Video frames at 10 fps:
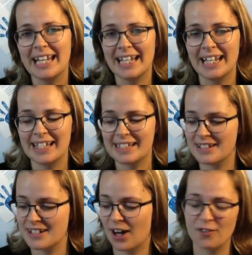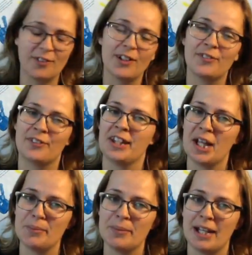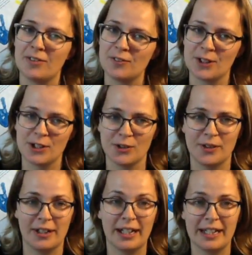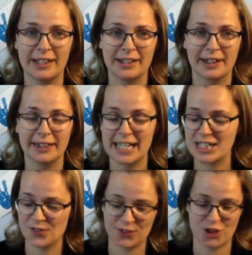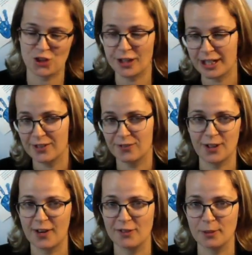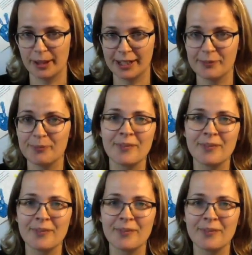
and are fun for them and for you and less frustrating for everybody.